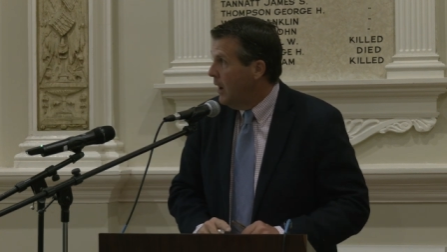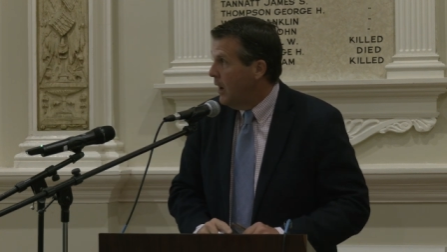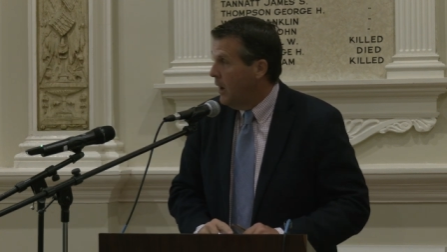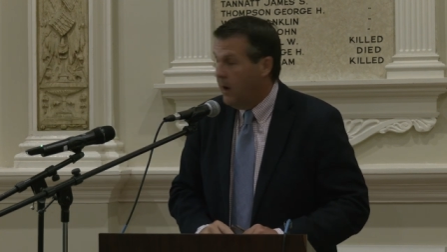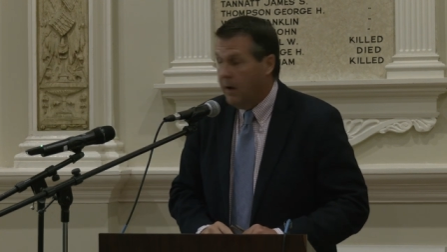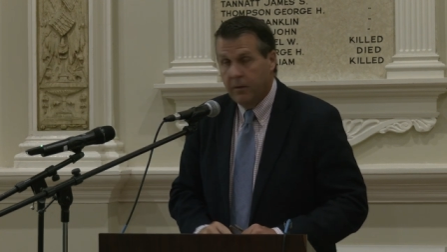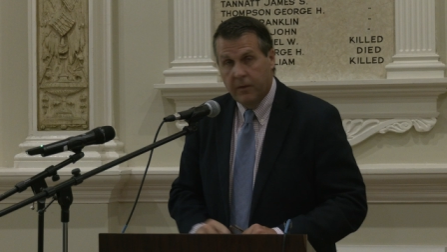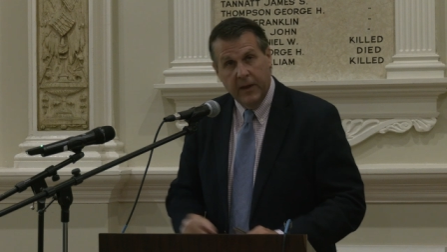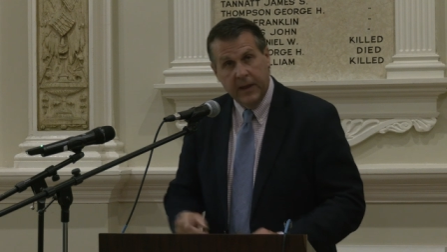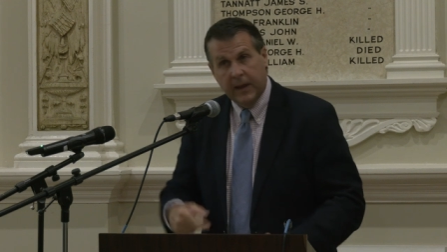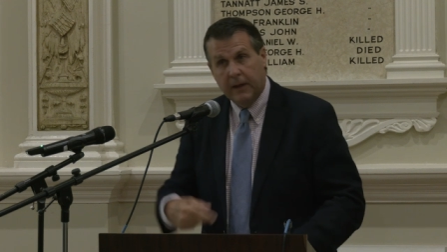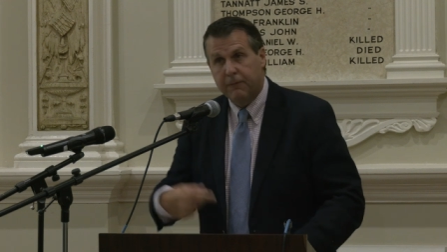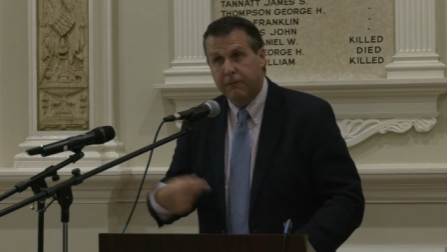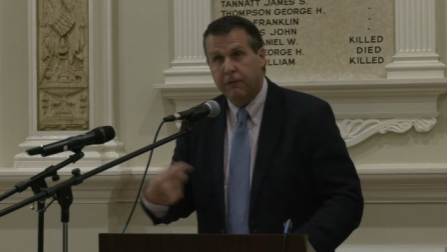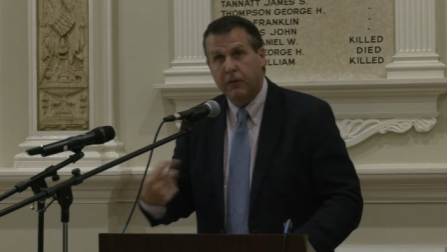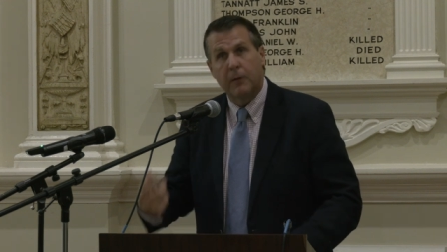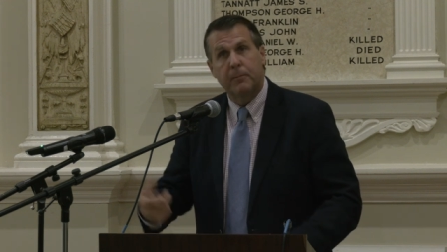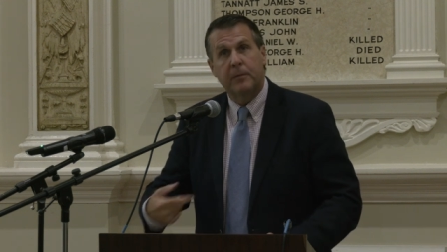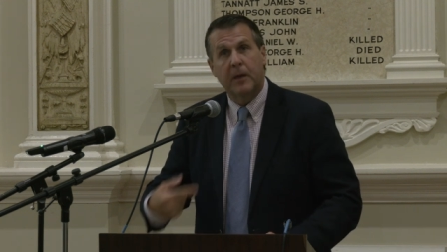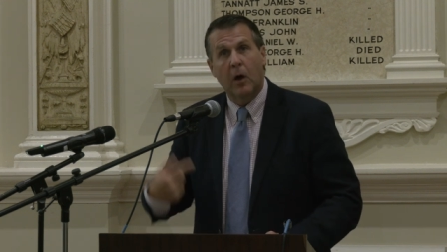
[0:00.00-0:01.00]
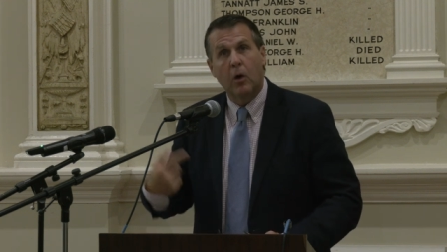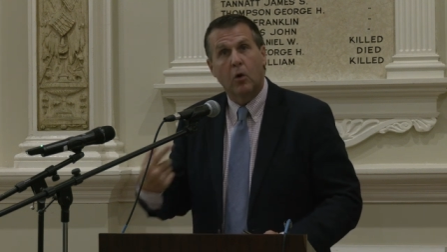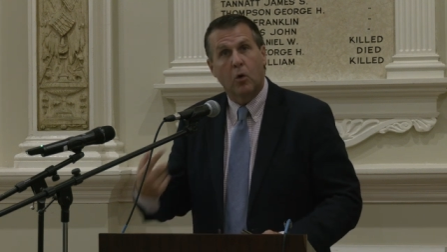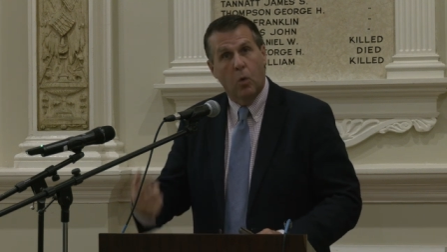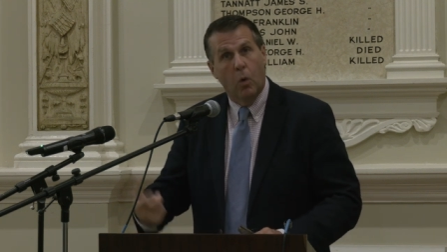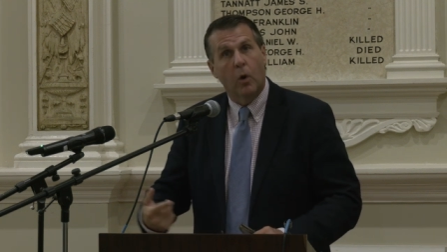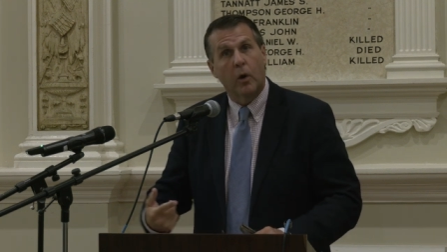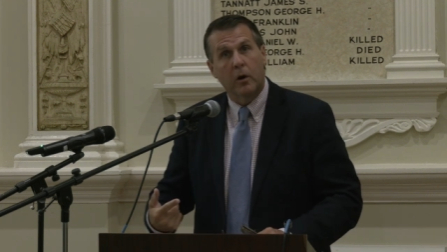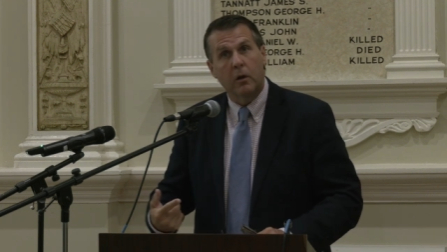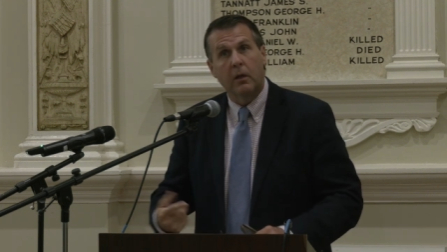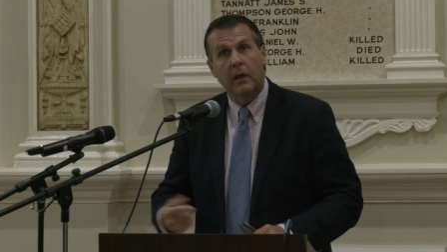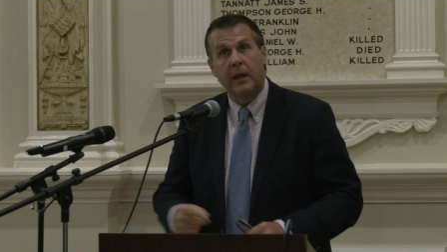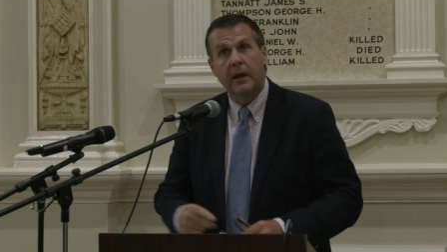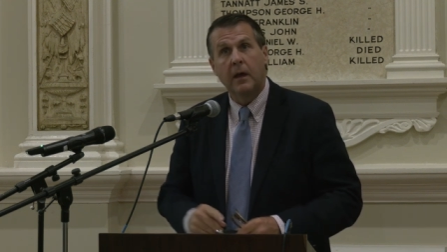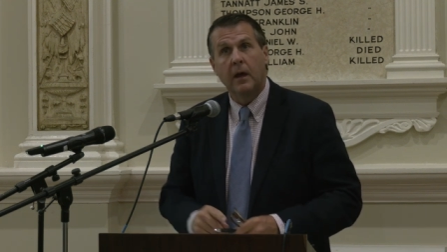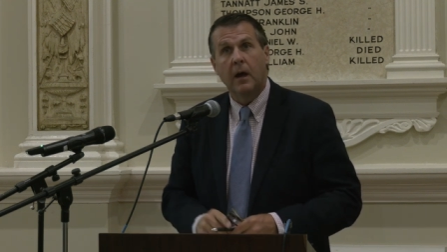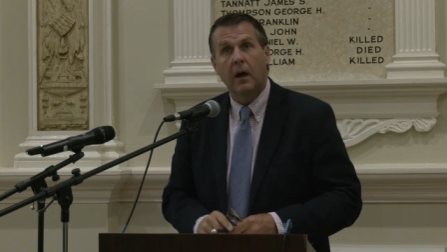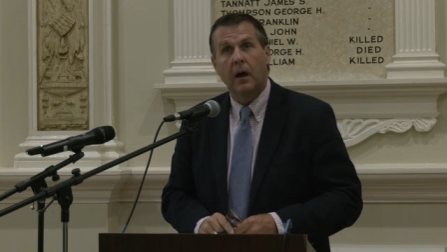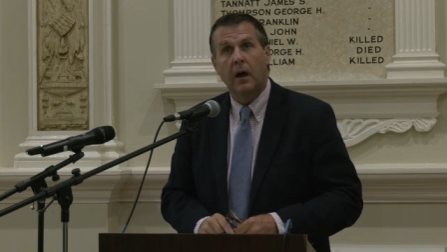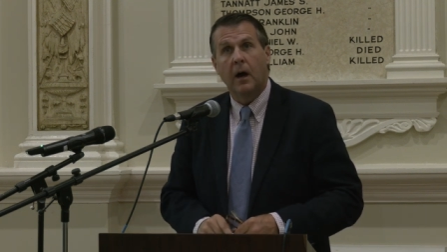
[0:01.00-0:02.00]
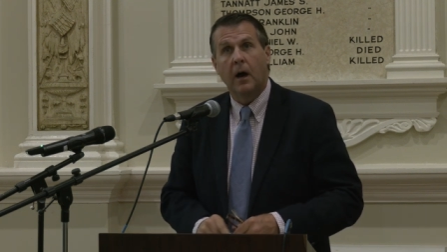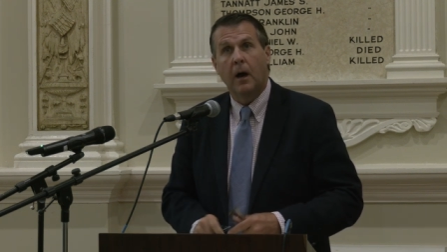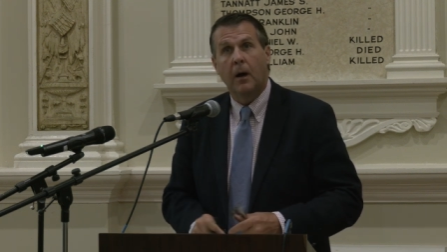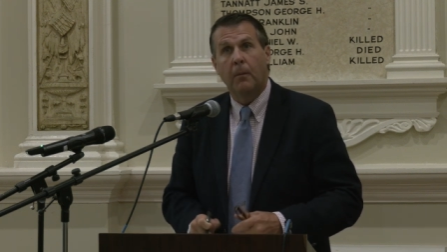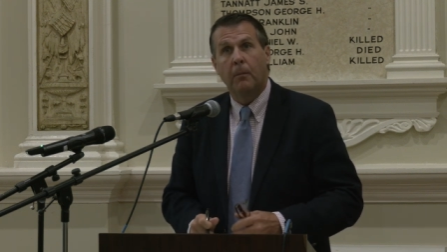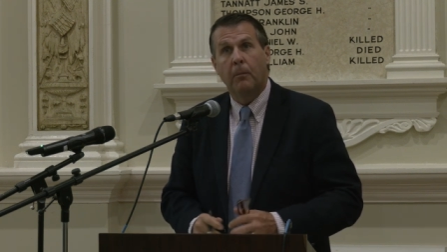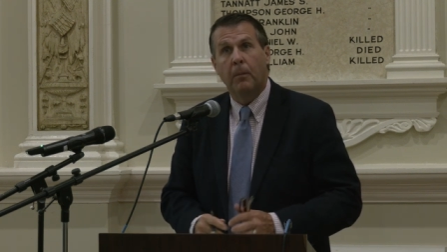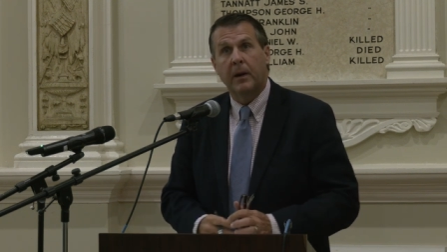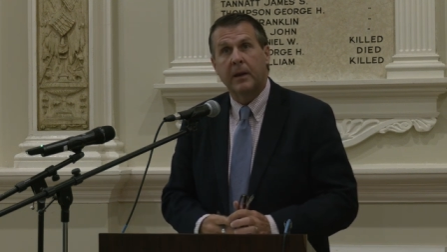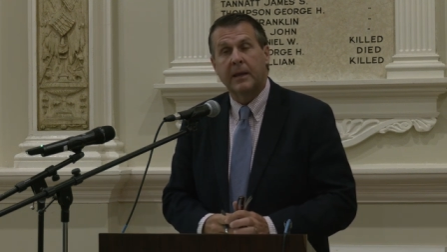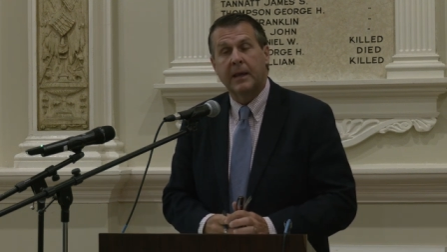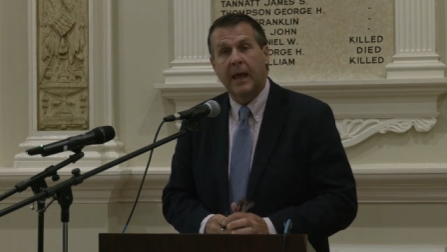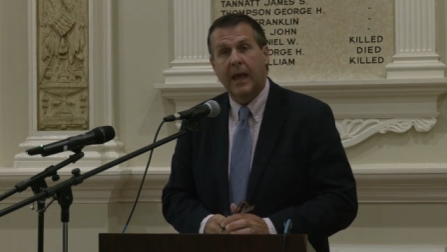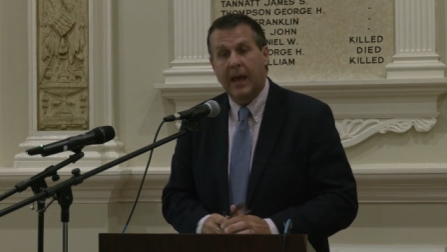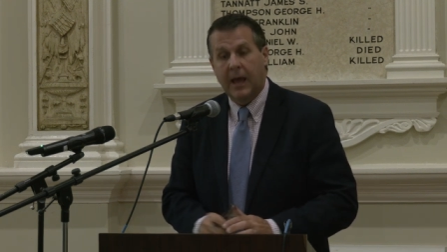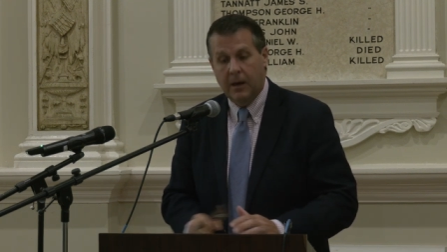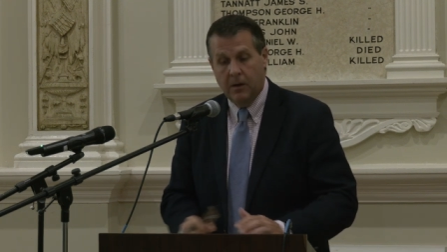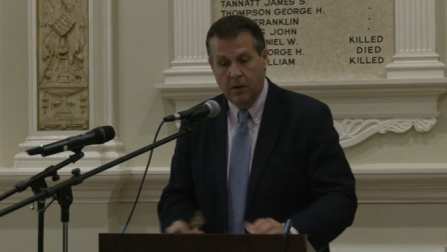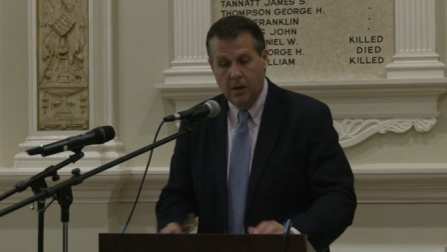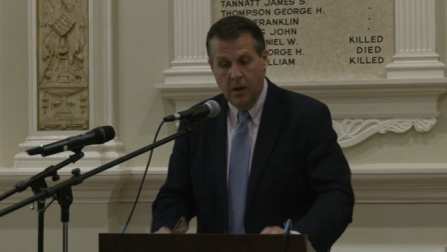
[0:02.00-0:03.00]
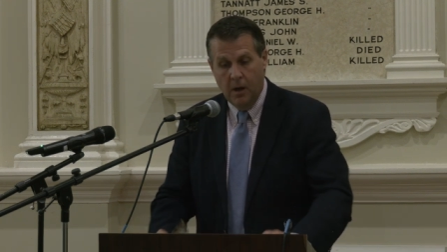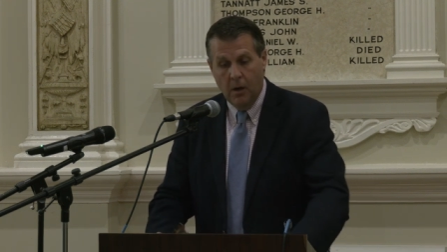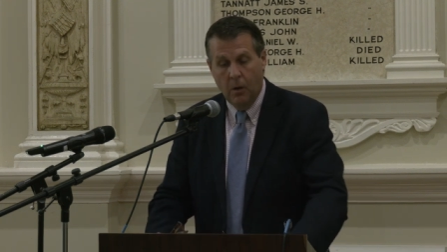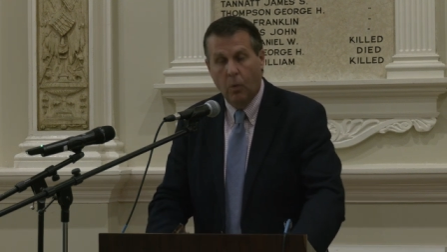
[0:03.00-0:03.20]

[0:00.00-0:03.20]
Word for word: Uh, they get flipped out quarterly, um, but again,